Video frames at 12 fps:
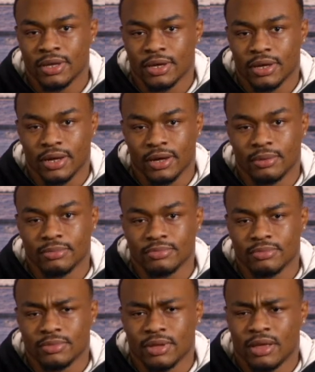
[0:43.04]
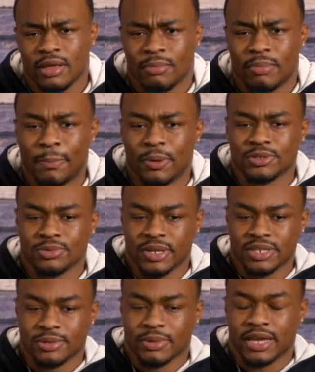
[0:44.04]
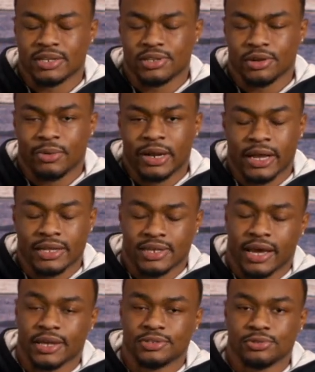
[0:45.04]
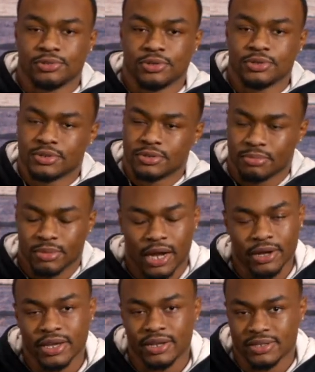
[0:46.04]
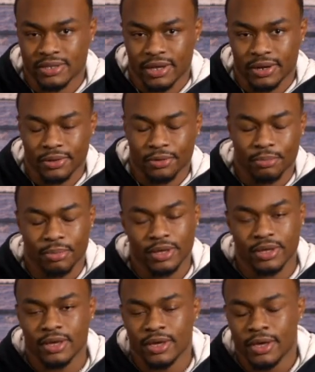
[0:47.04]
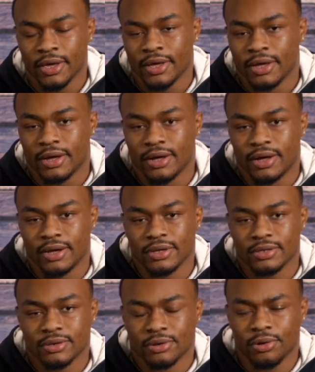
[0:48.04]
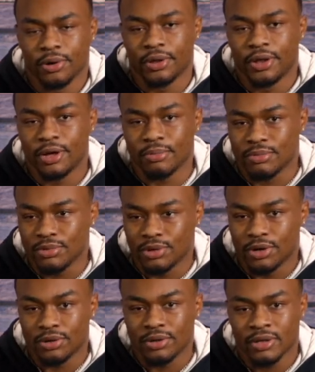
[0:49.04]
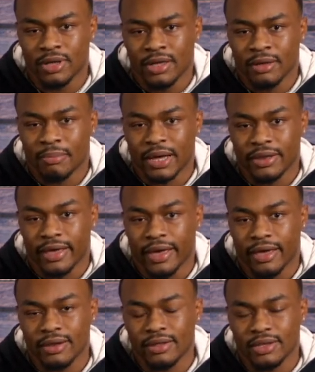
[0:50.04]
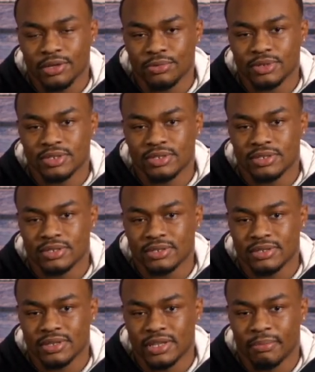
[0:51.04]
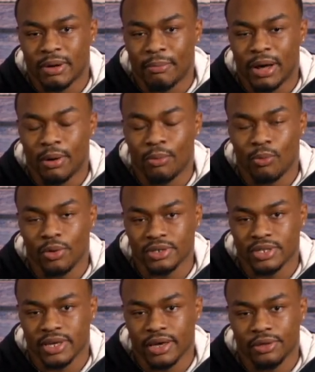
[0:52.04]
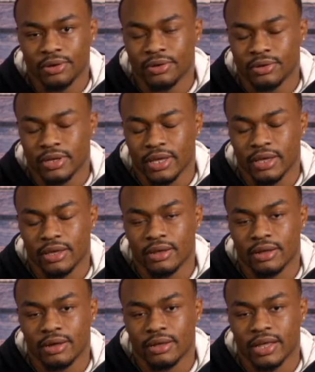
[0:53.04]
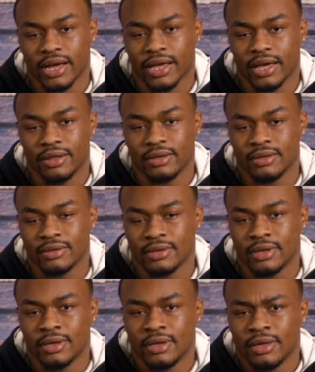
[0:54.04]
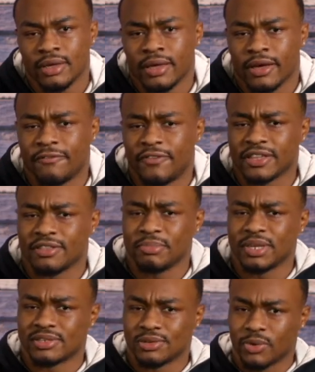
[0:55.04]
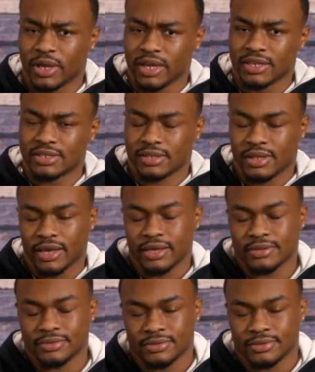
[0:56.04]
My personal relationship kind of started when I got to high school, but I'll get into that a little bit. Growing up, my dad, him and my mom weren't together, and that kind of affected me in some ways that,